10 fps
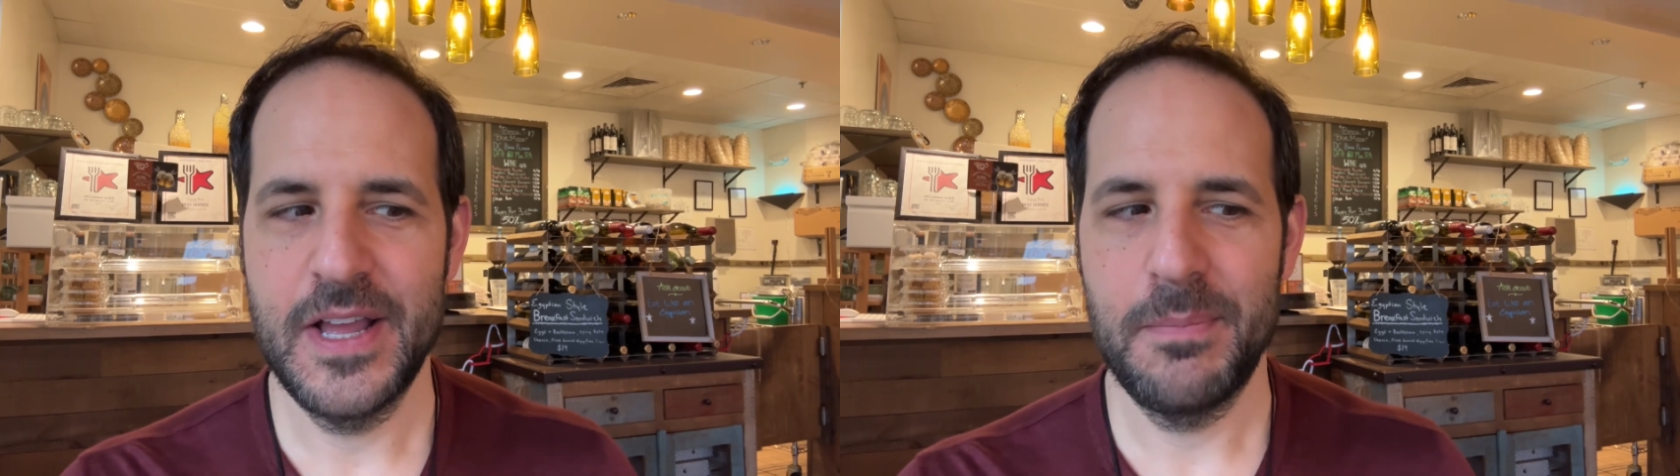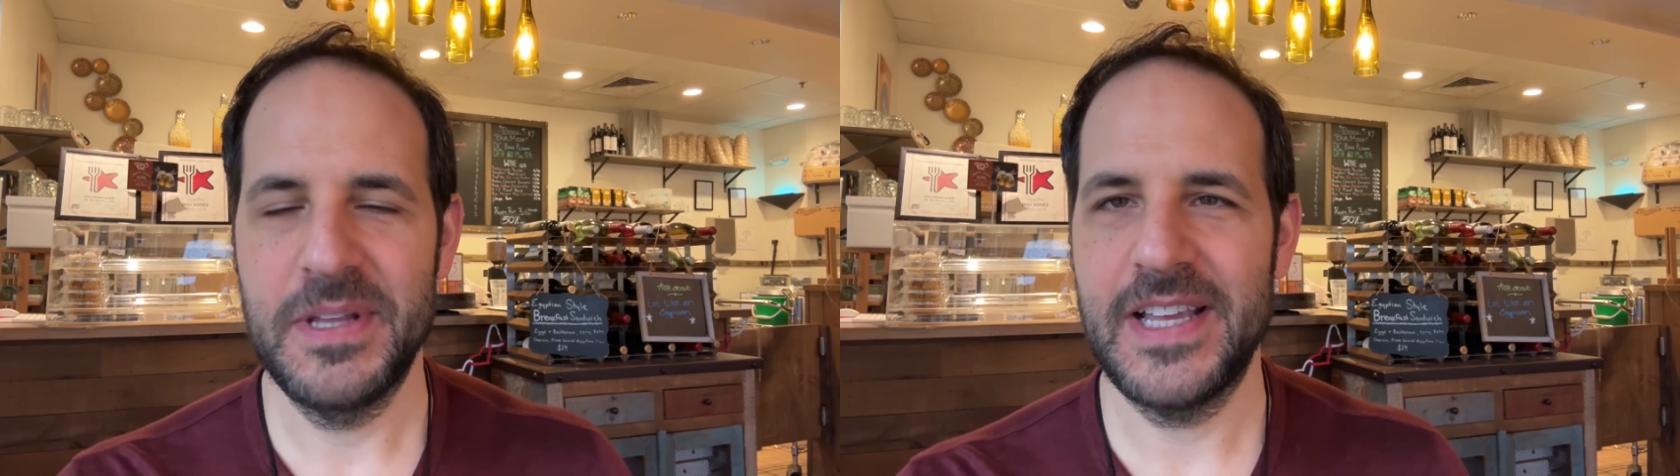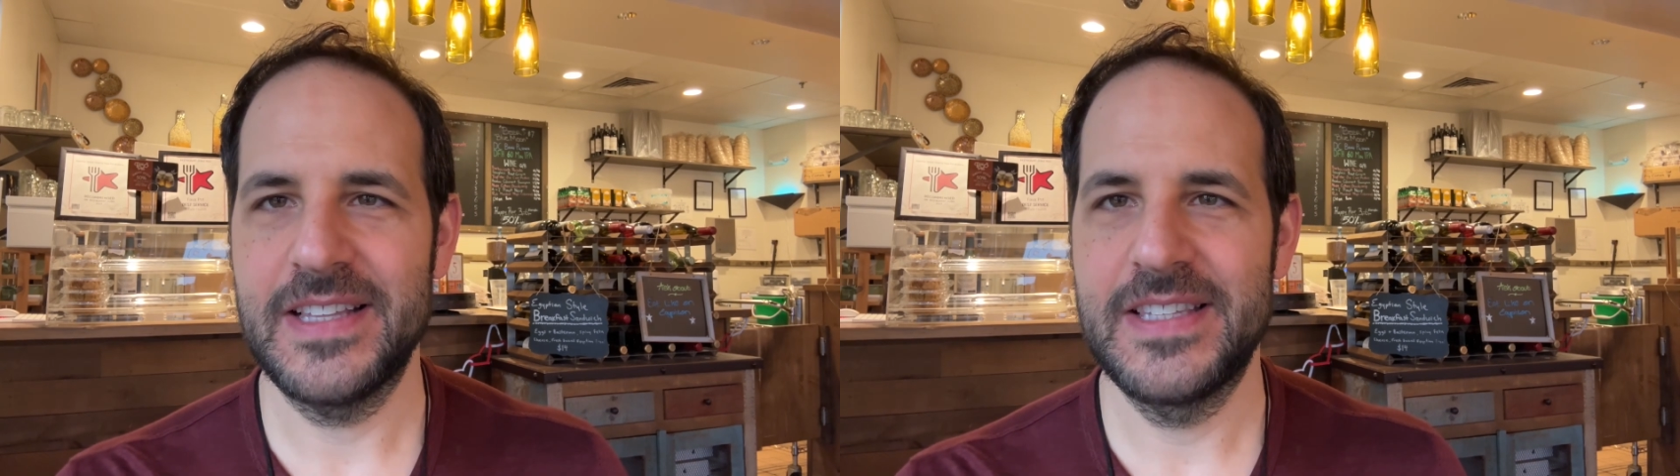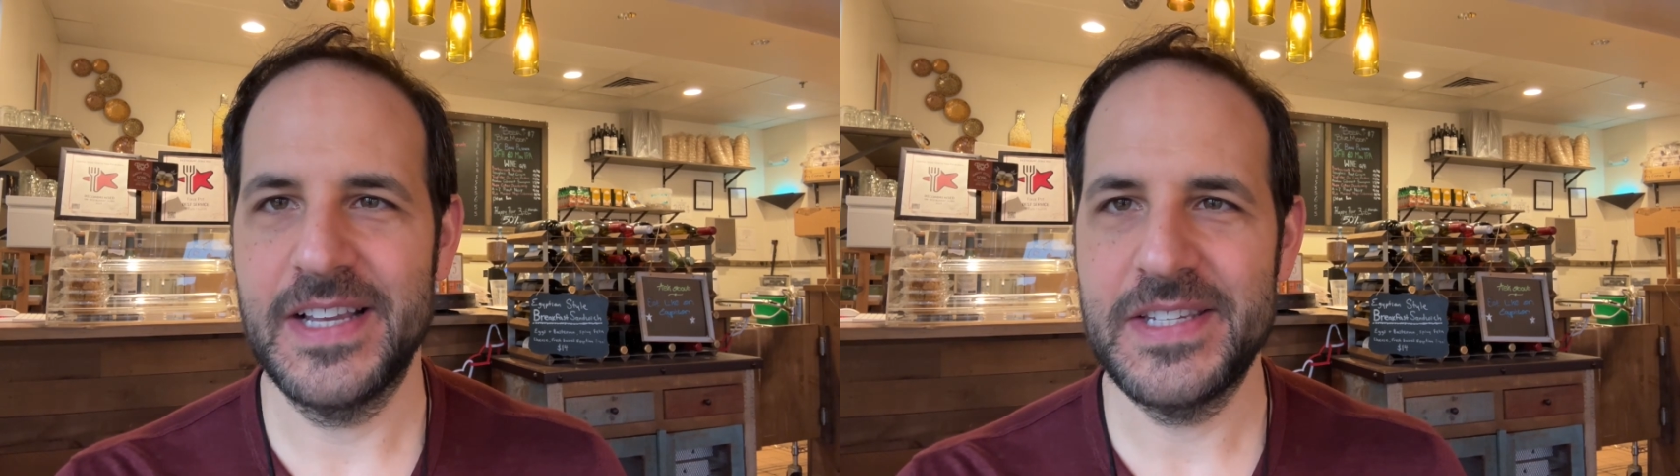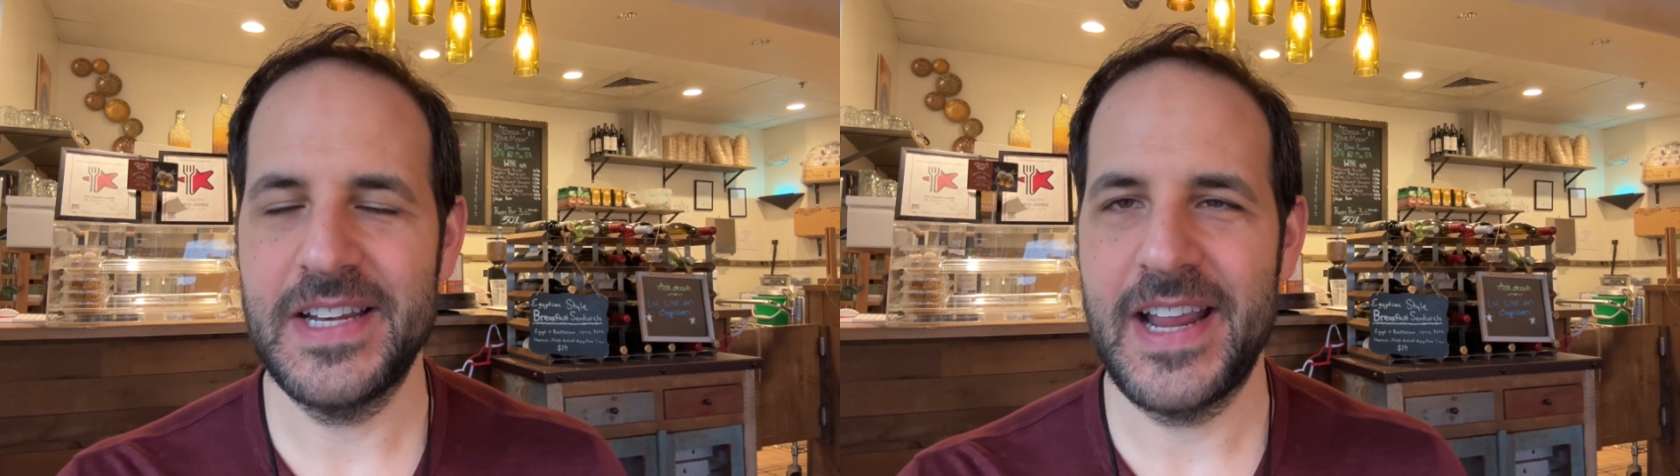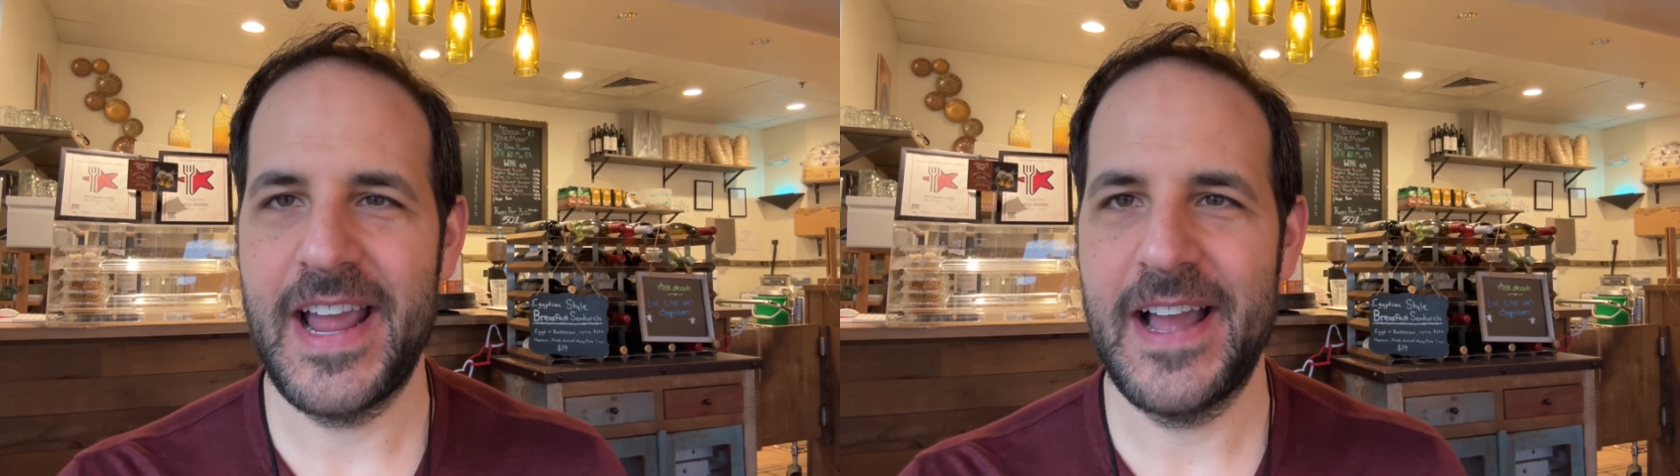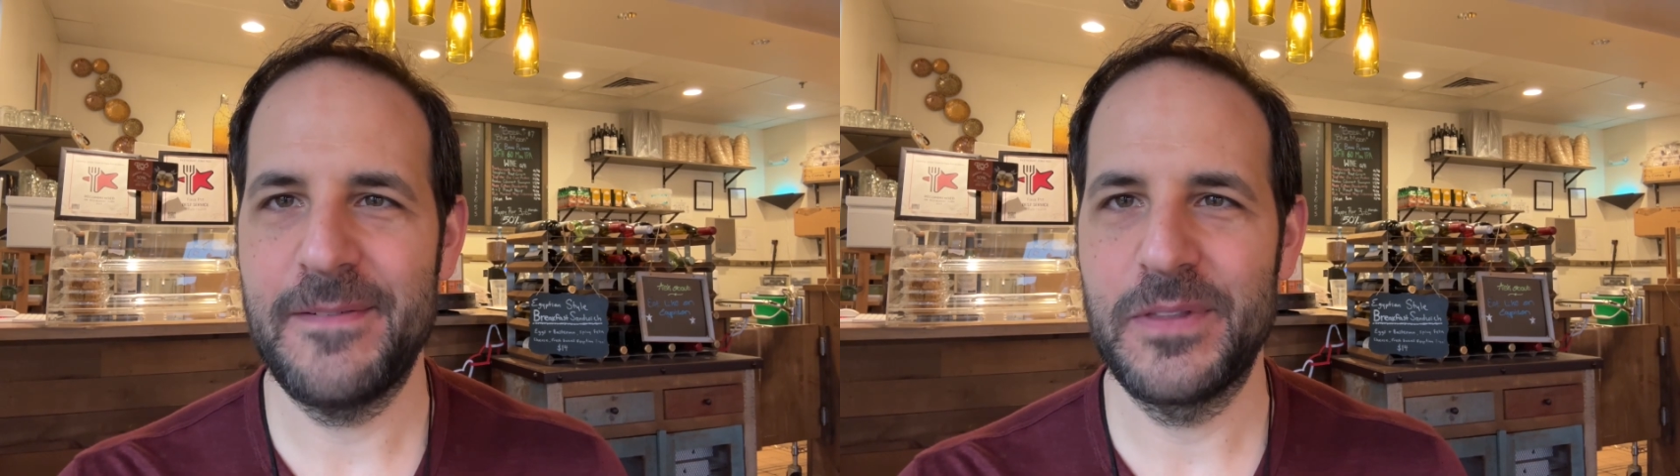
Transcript: but that doesn't have